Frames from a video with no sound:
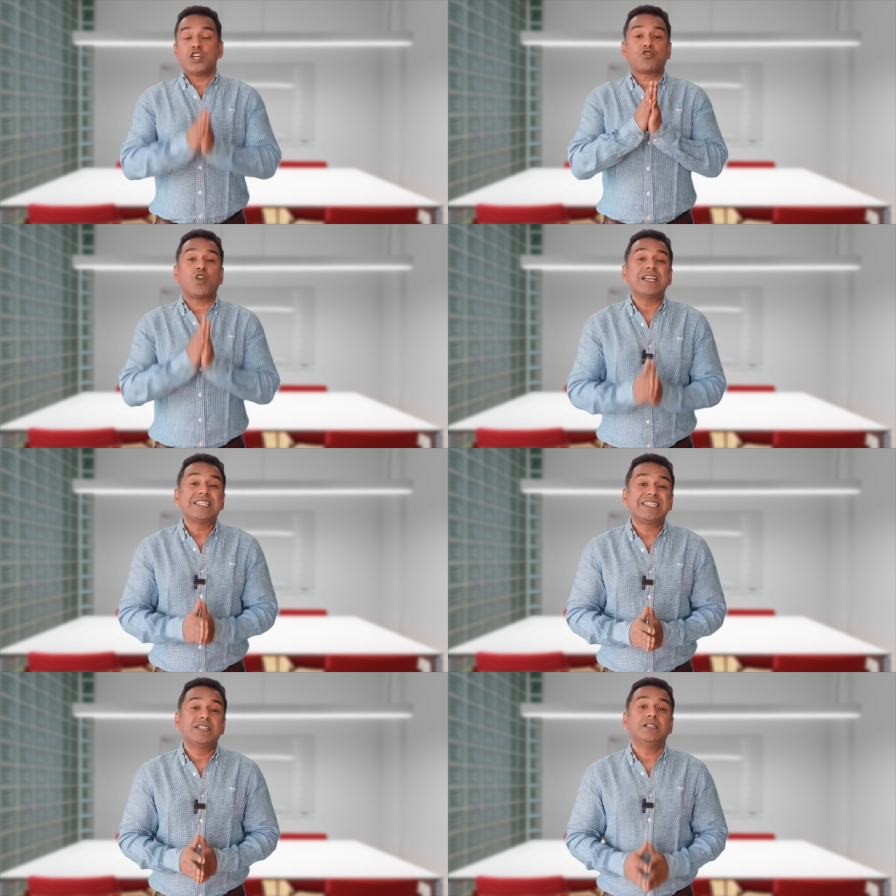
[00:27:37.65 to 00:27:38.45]

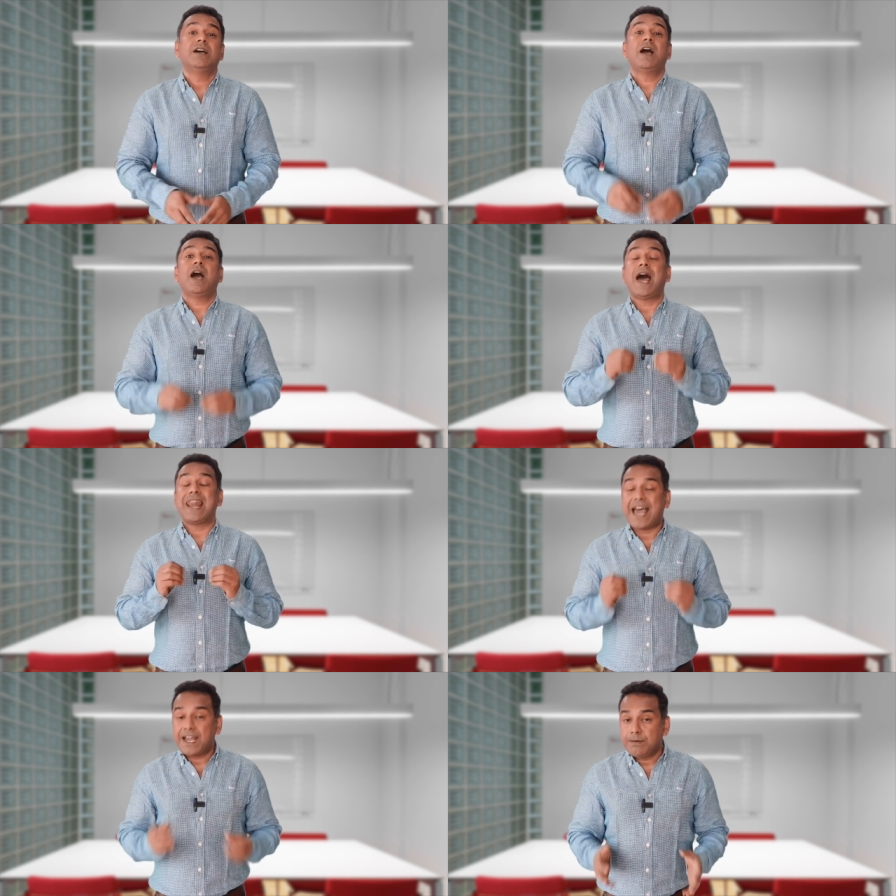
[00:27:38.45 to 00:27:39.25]
Trust,
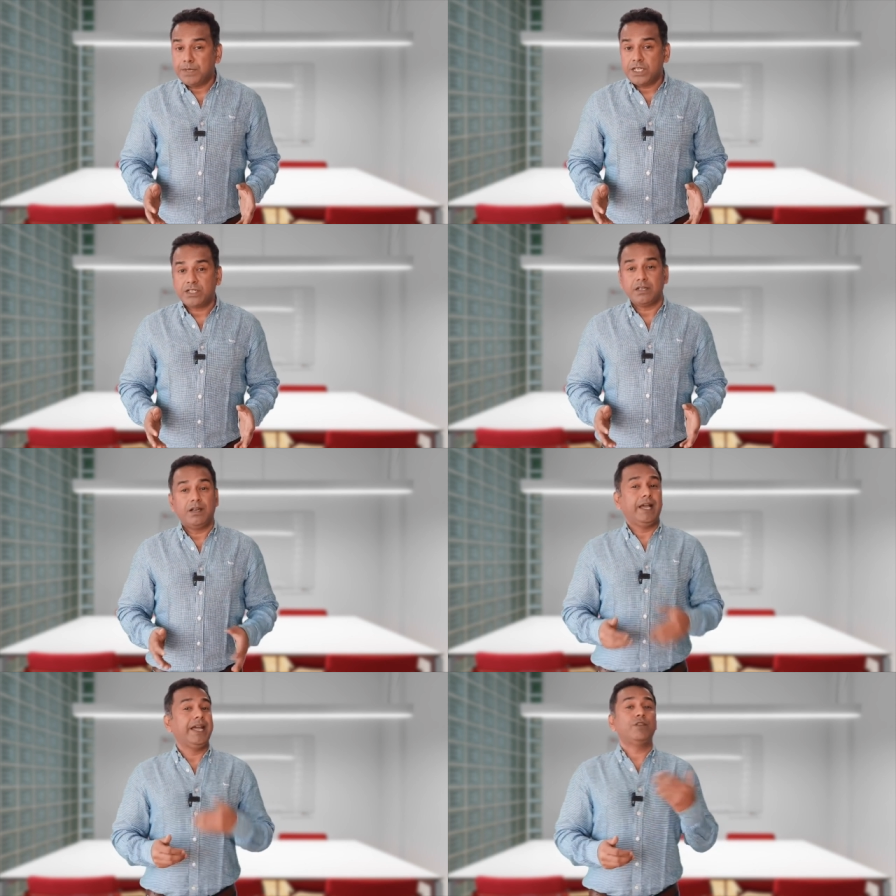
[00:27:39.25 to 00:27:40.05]
alignment,
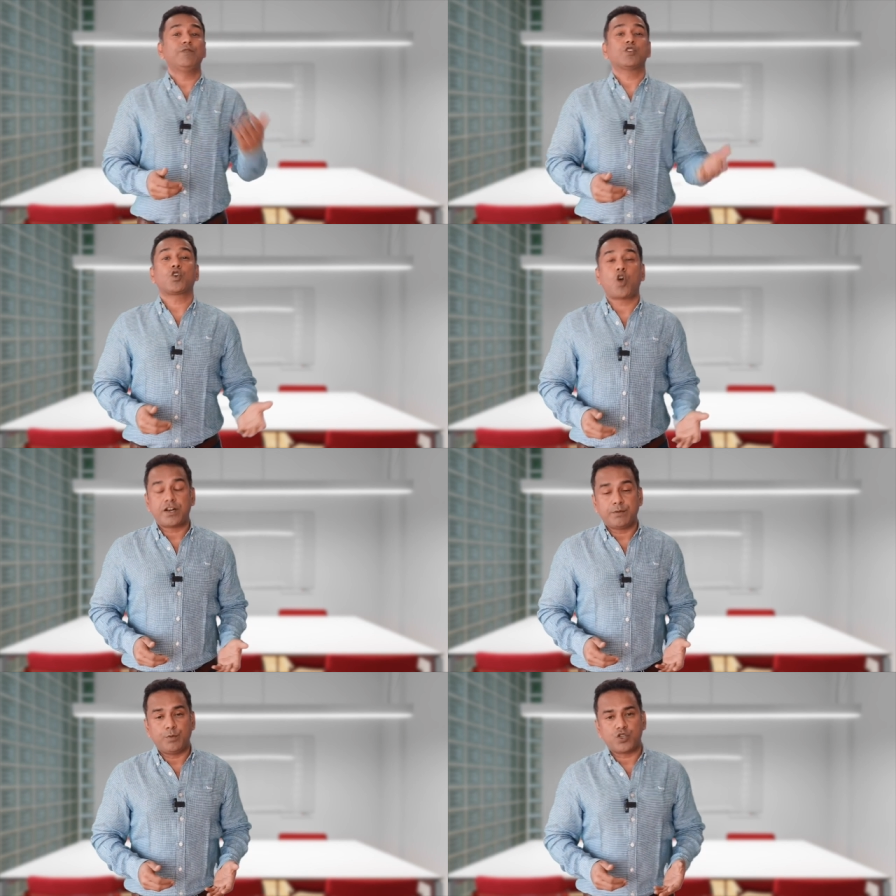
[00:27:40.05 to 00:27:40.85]
individual
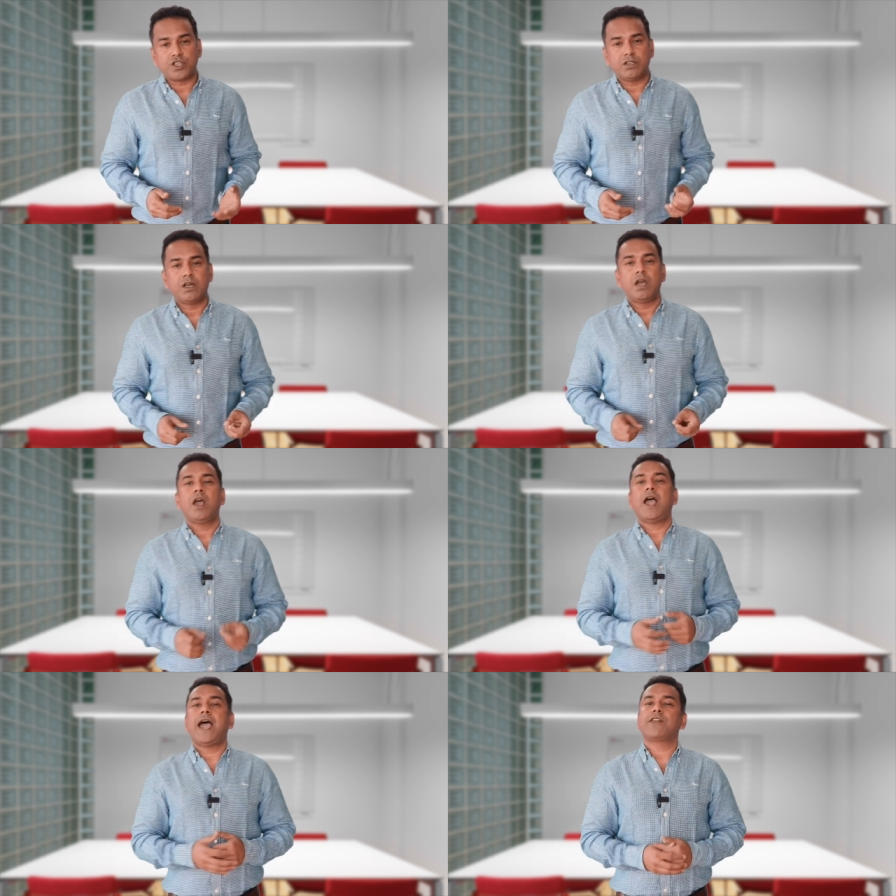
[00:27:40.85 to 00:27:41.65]
contribution,
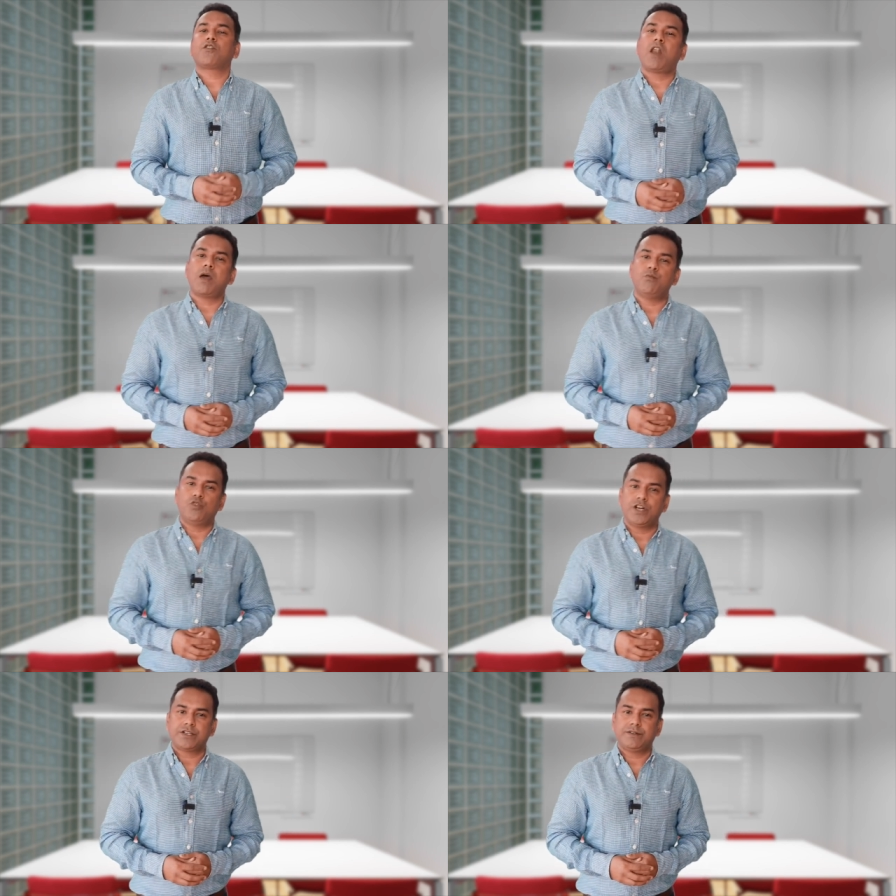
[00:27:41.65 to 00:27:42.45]
and
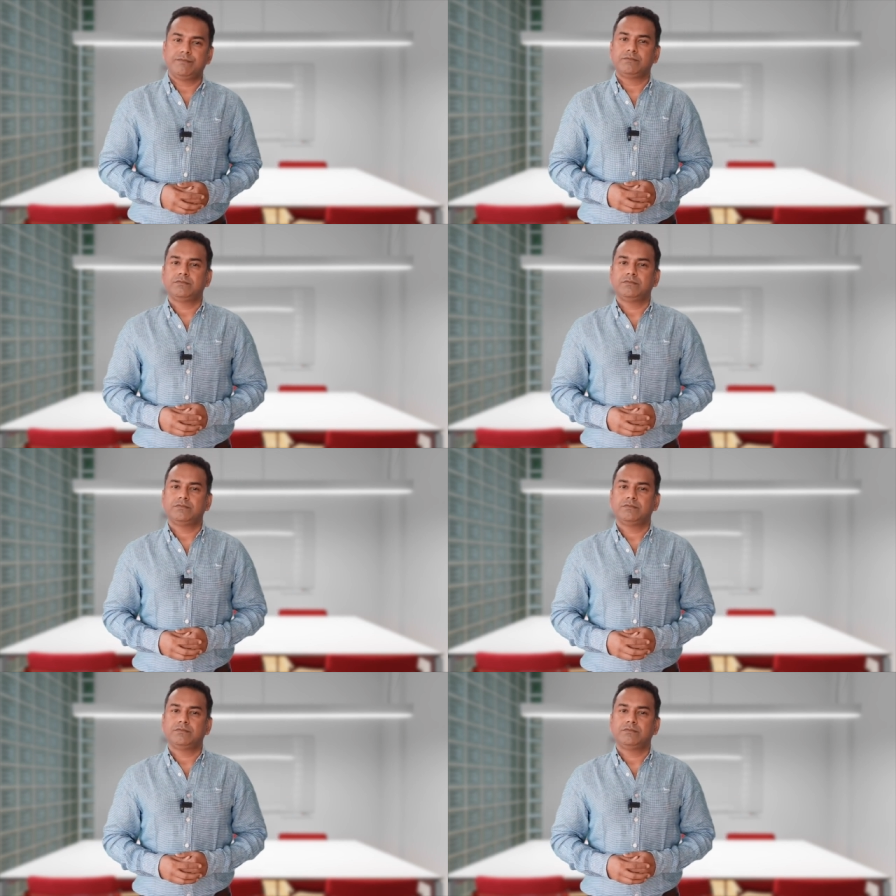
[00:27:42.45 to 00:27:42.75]
collaboration.